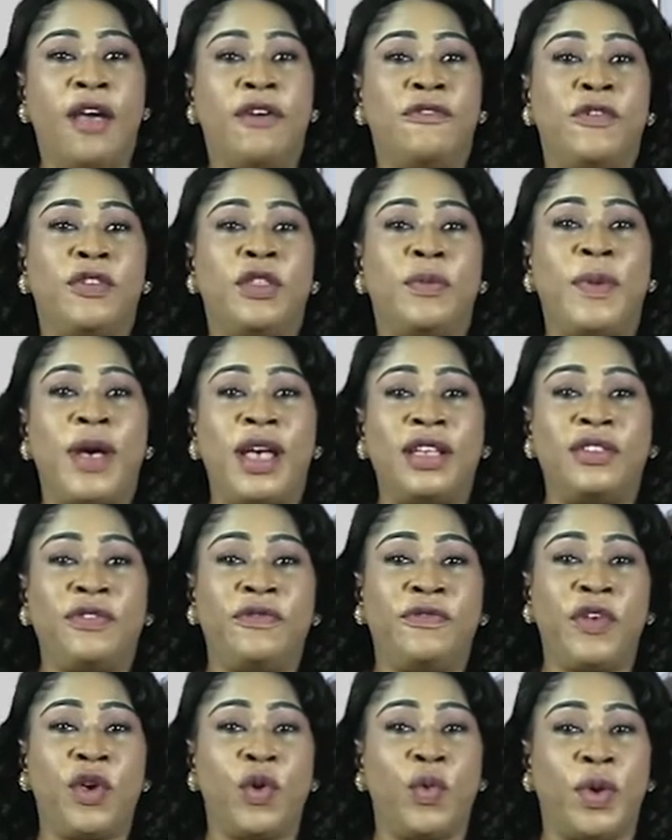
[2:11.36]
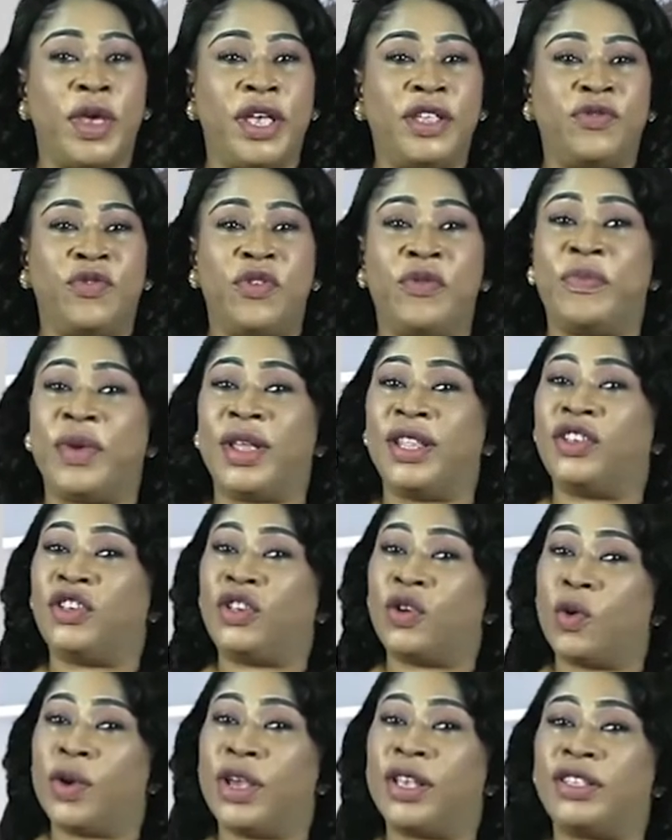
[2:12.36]
For the past few weeks, we've been
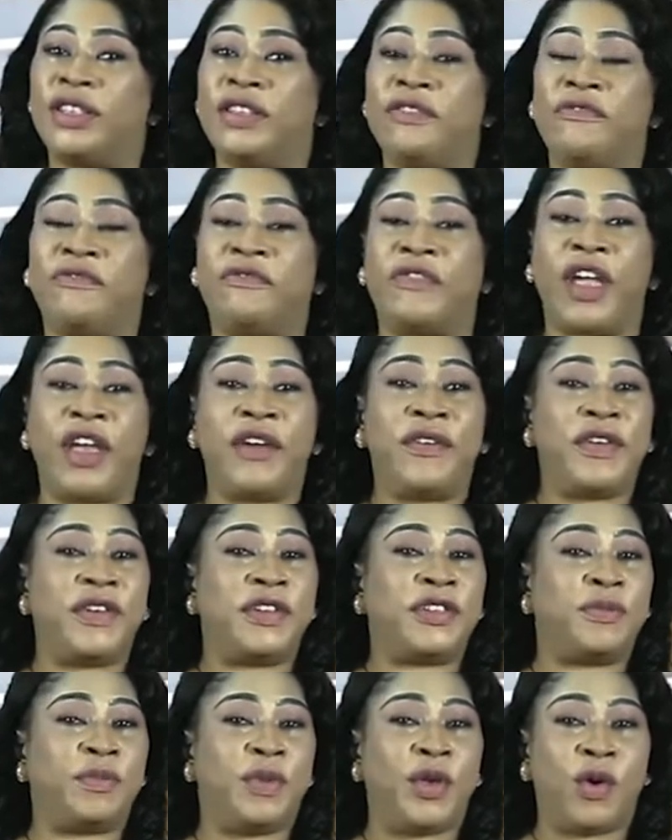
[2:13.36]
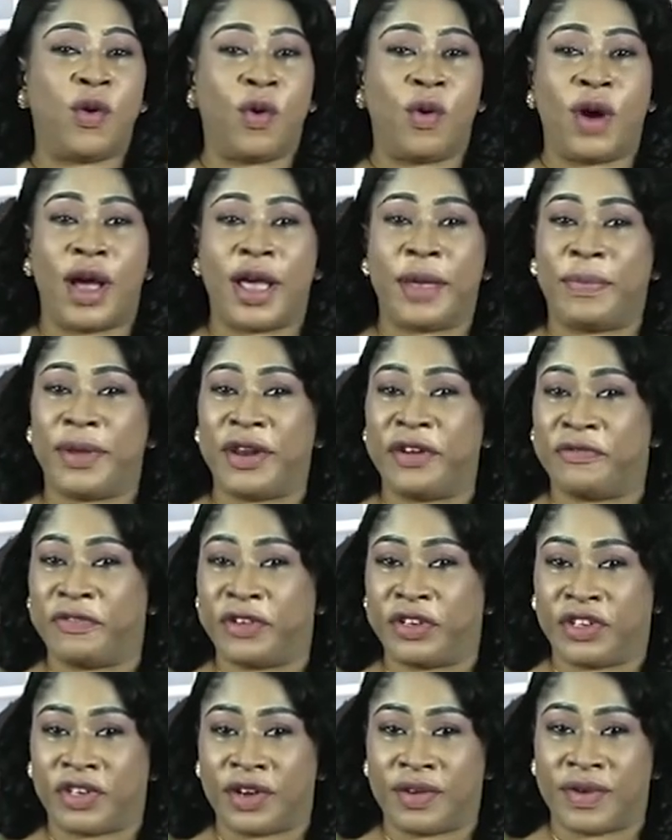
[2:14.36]
showcasing various BOI
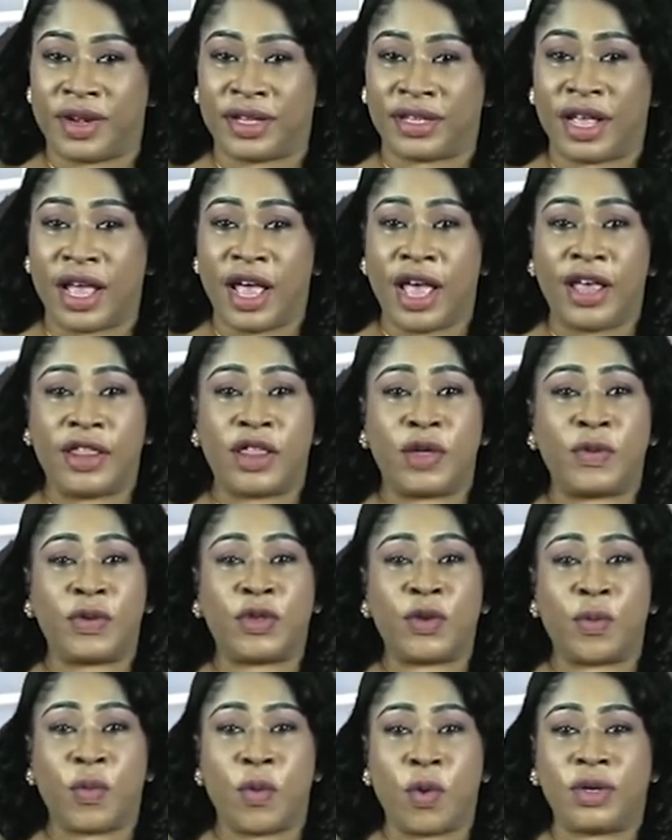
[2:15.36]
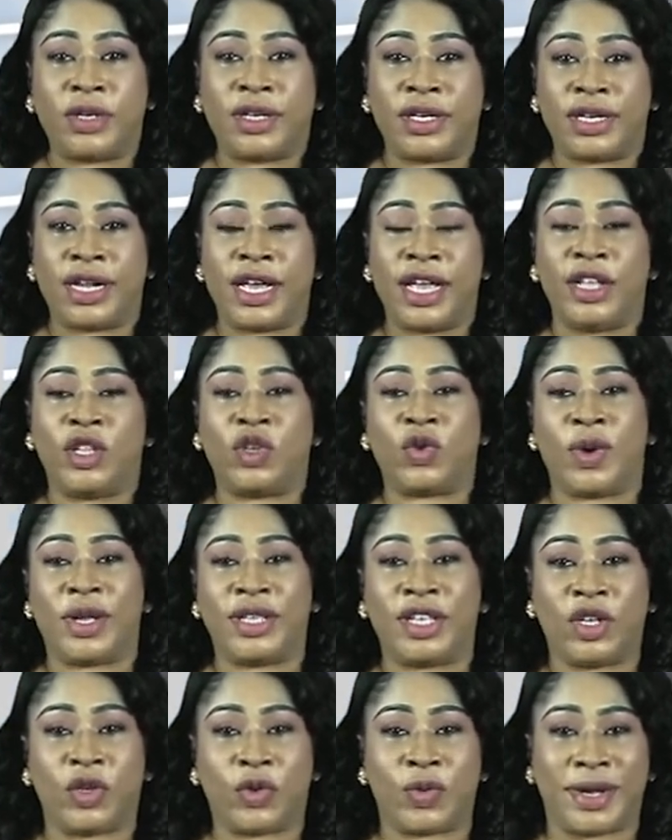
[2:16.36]
beneficiaries that were supported in
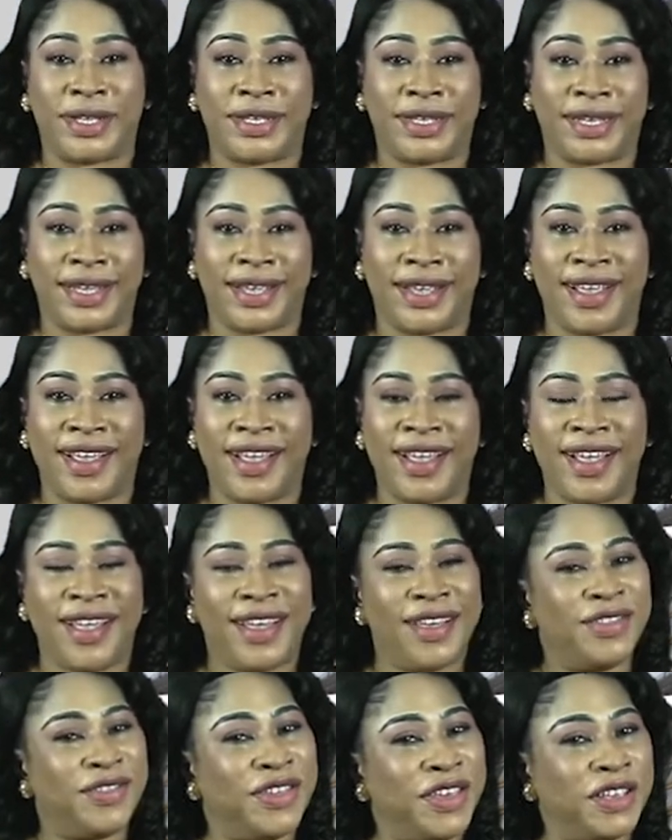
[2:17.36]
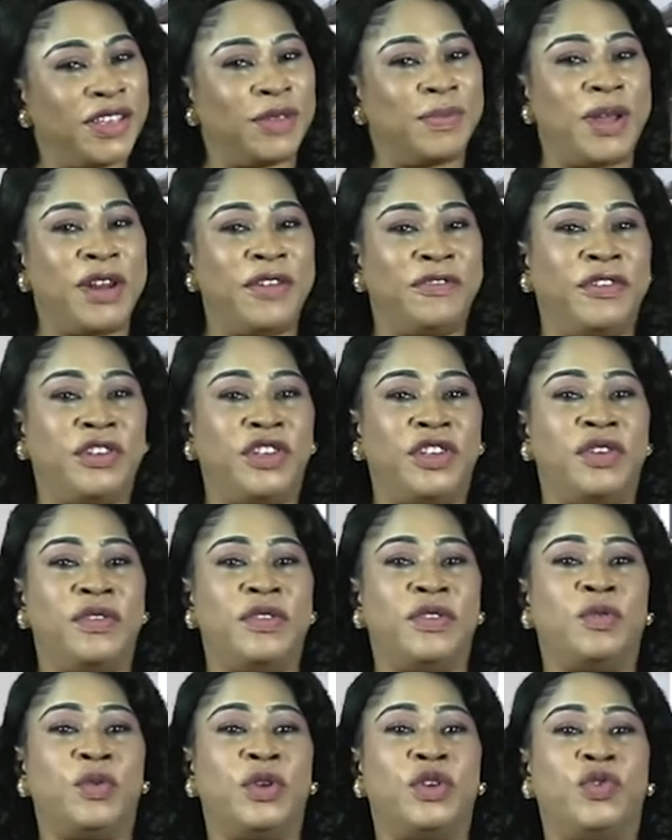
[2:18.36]
2020. These
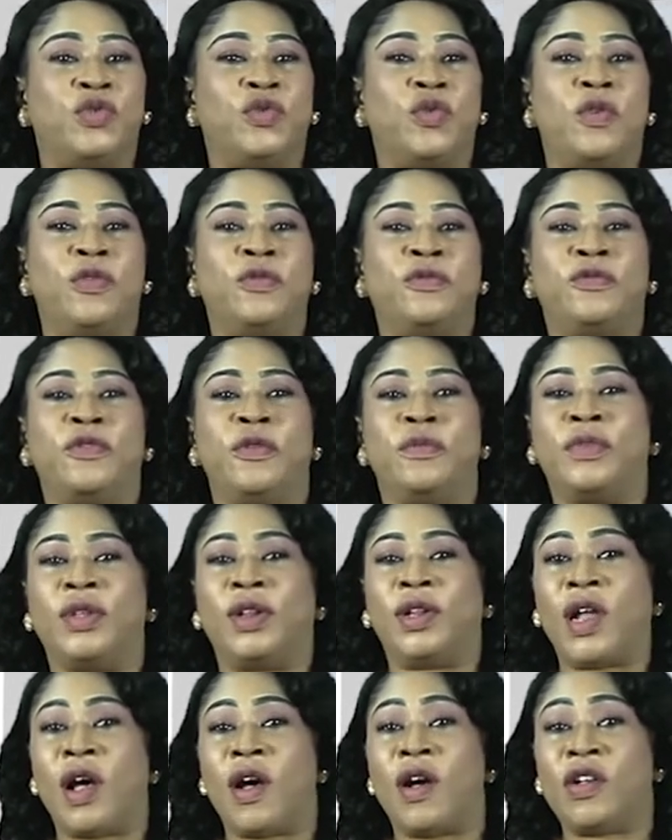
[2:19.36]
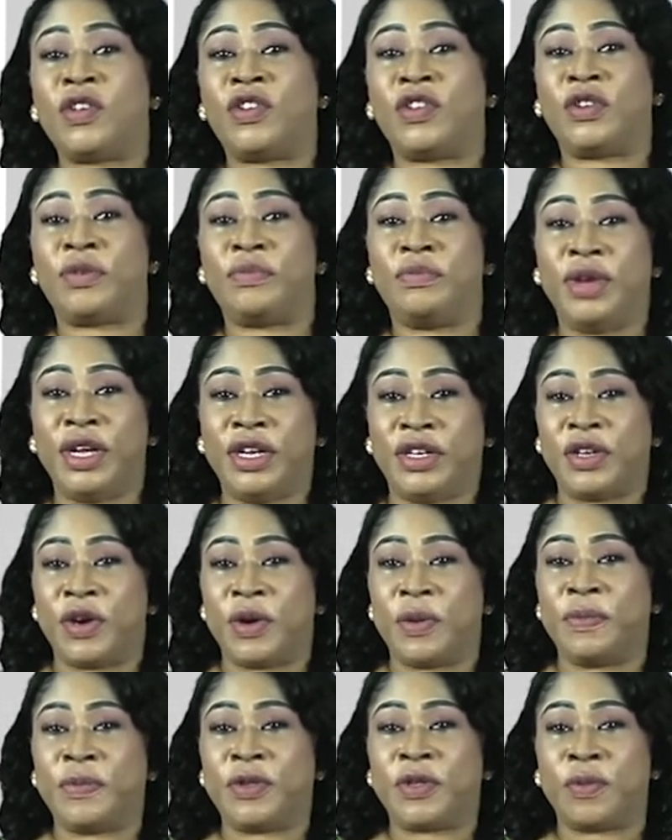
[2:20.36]
beneficiaries were drawn from the large,
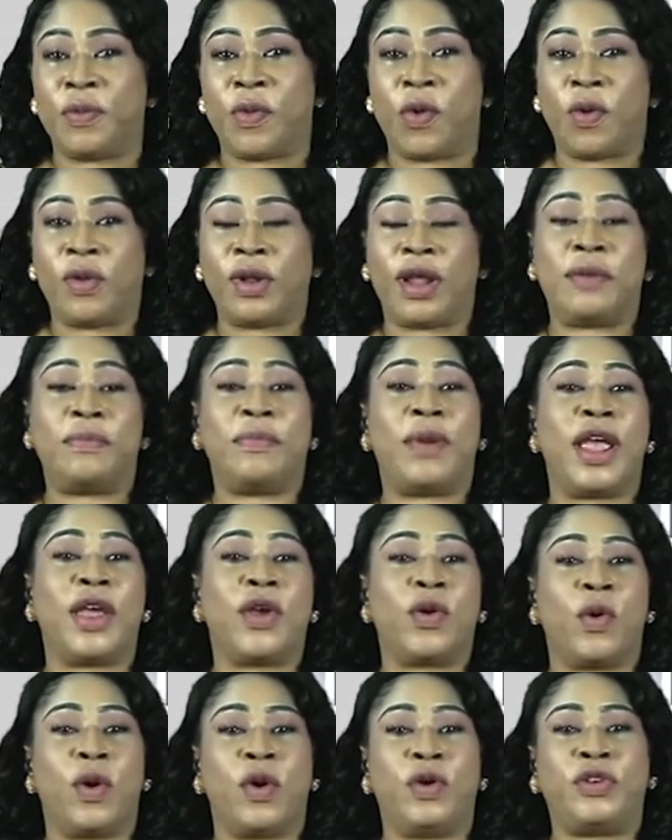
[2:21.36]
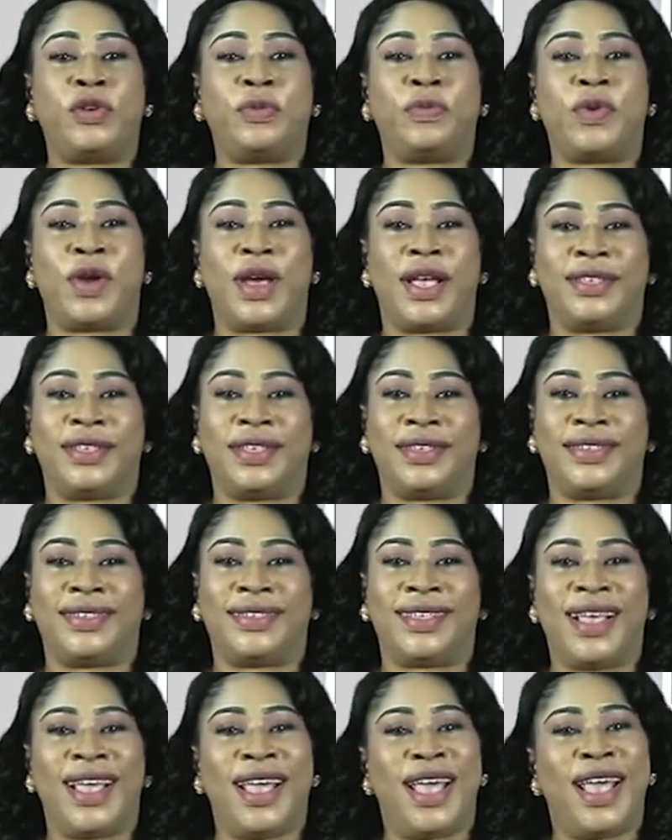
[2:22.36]
medium, small and micro
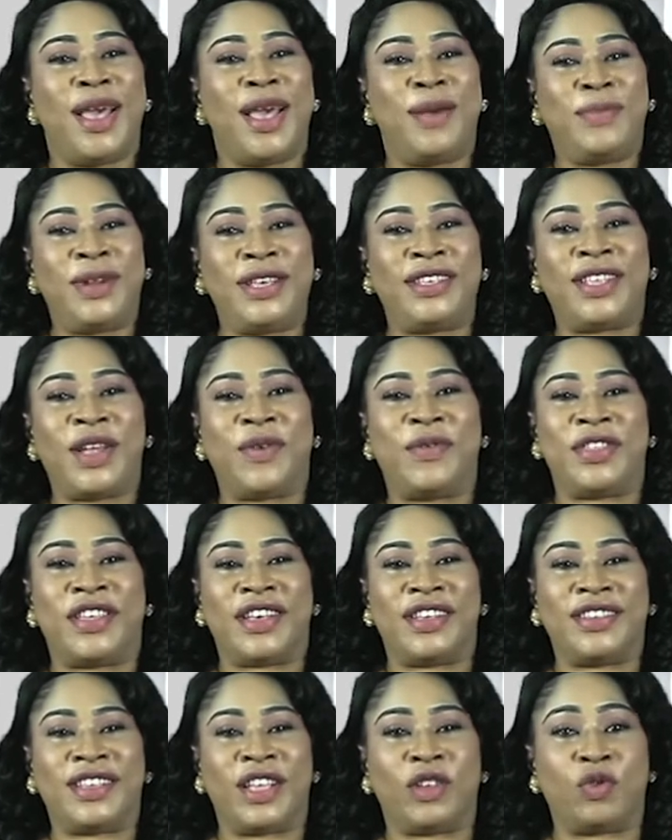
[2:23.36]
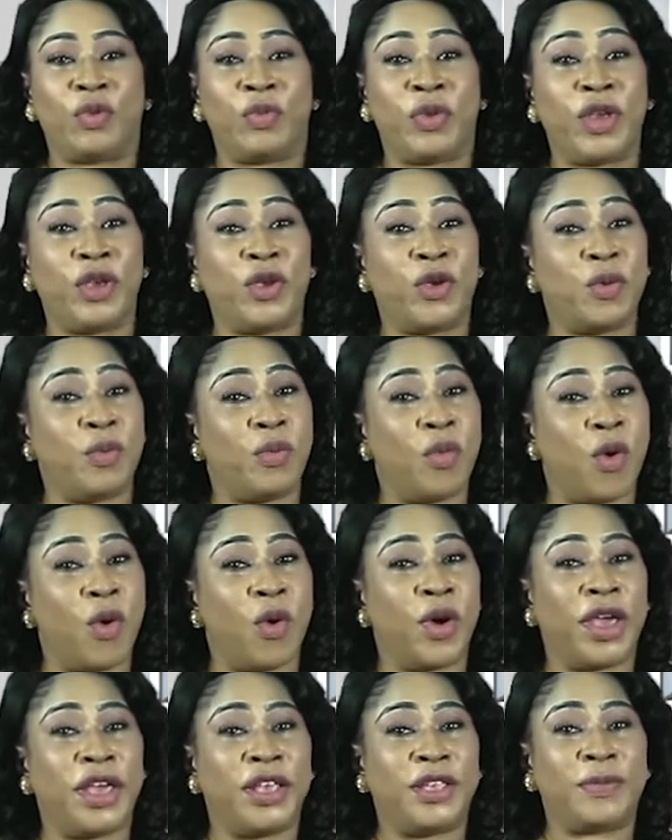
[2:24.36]
enterprises. Please stay with us as we bring you
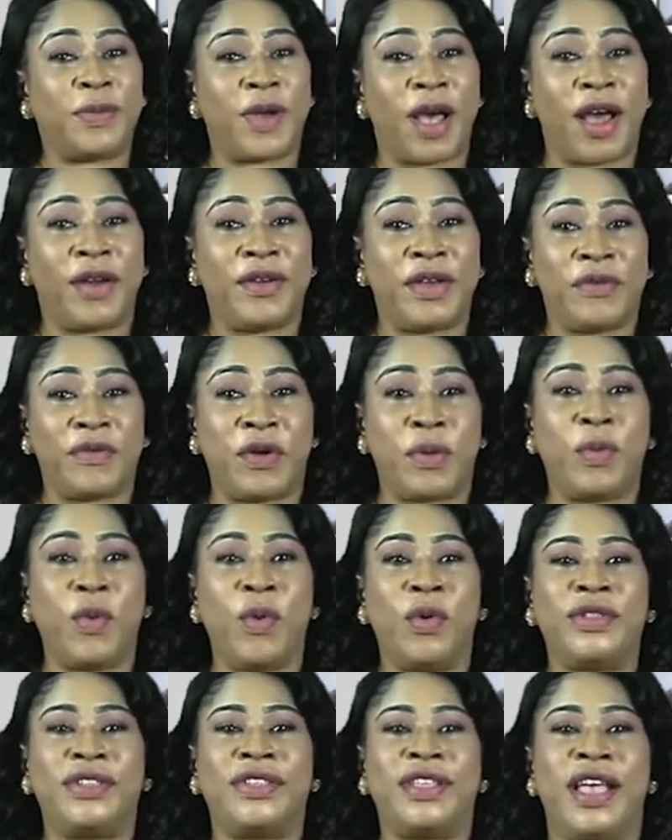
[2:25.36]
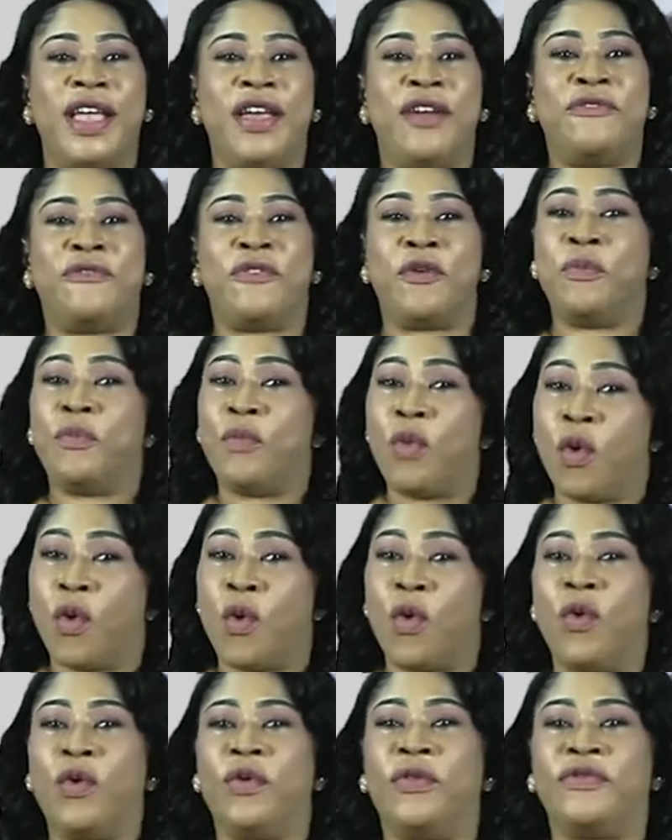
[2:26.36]
more inspiring reports from
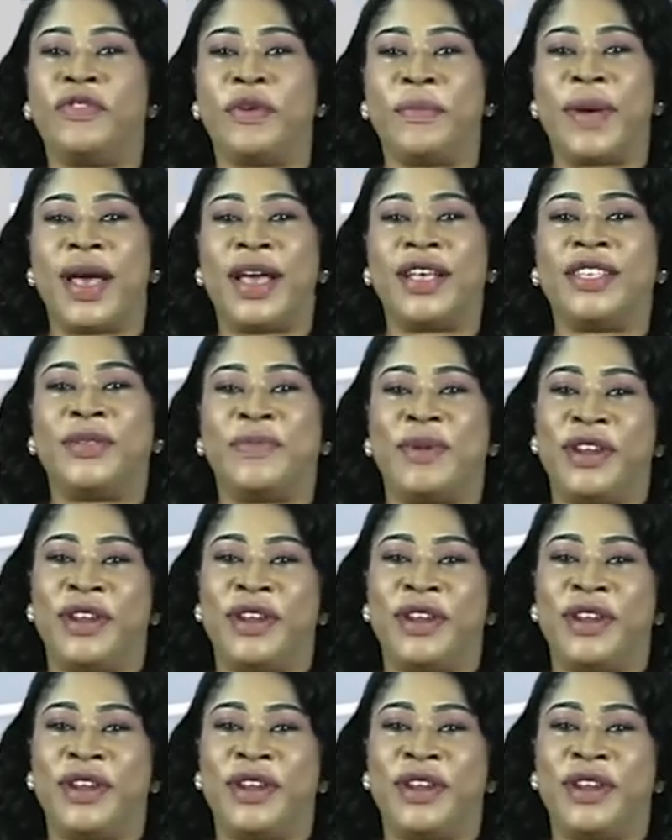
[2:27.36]
more of the bank's